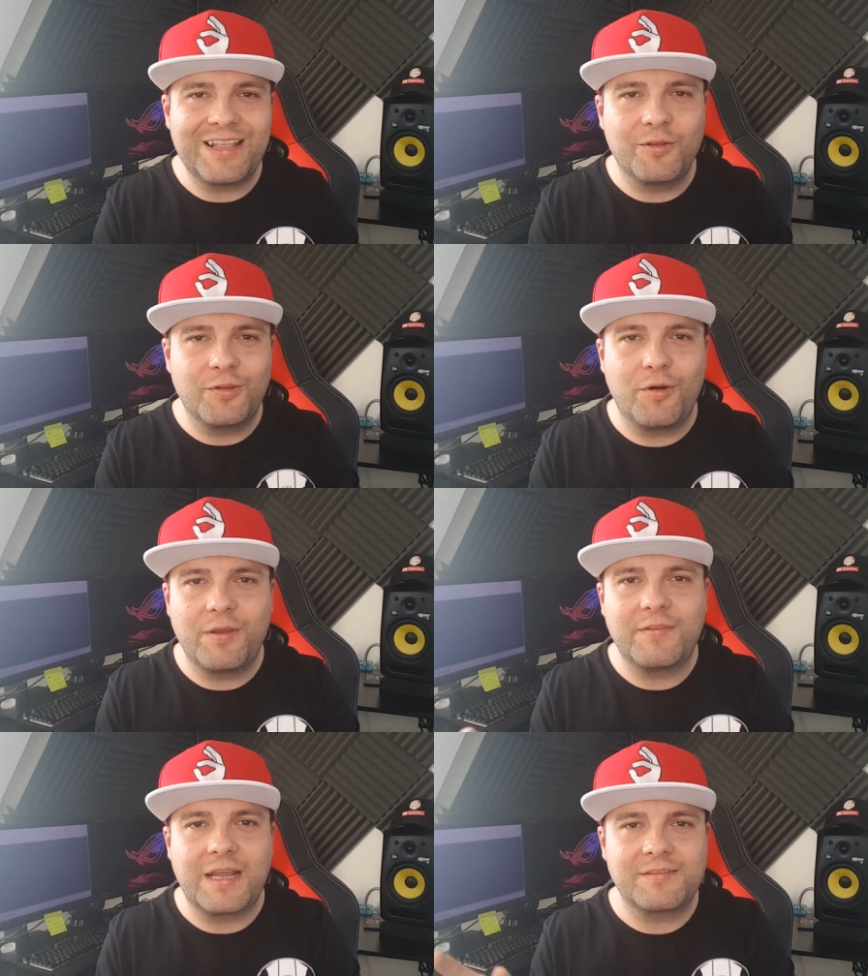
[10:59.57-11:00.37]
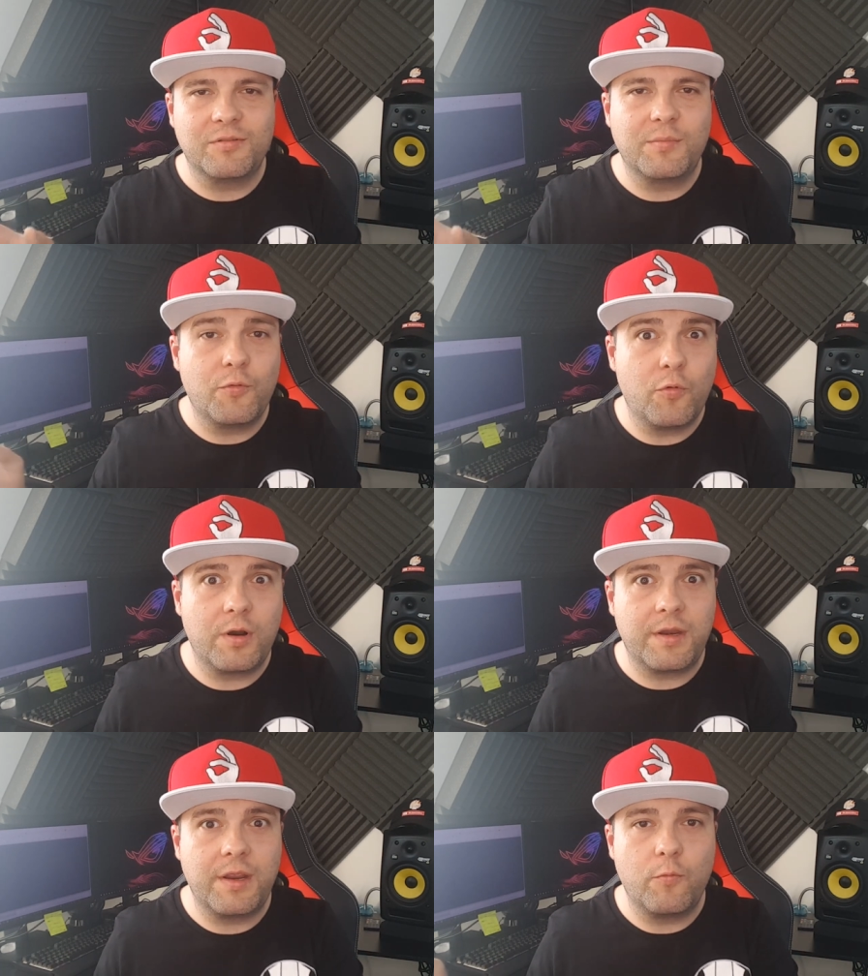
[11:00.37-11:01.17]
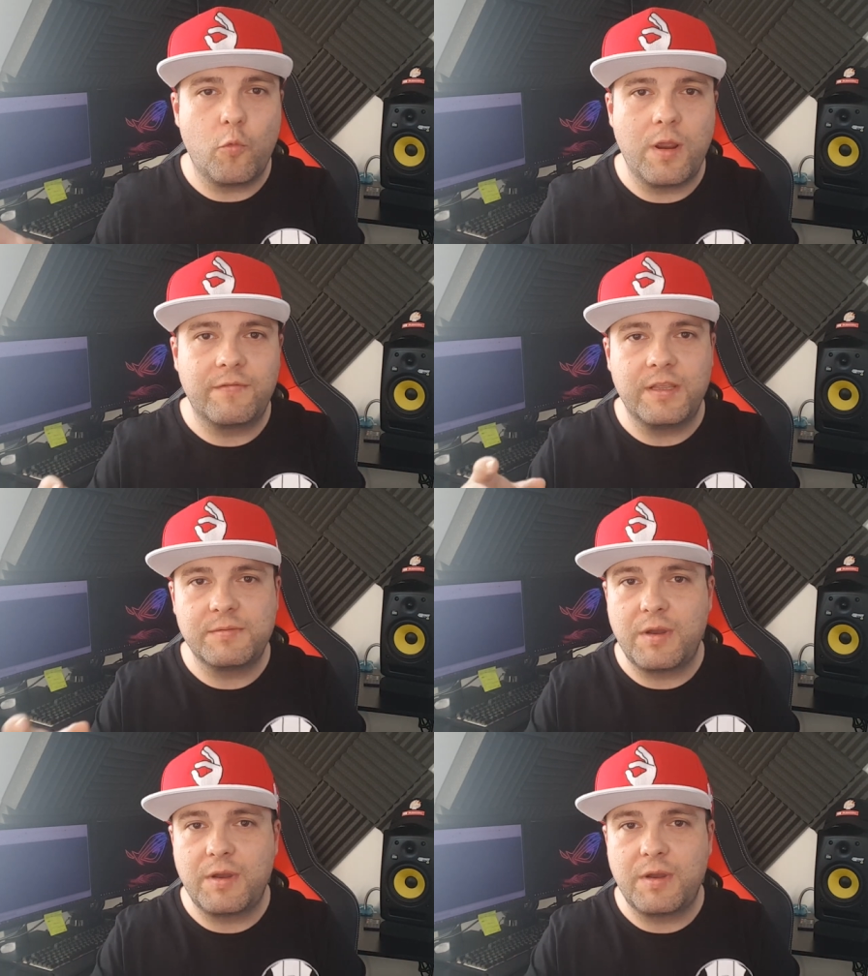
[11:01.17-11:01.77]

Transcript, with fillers: I don't know if that's going to be working with this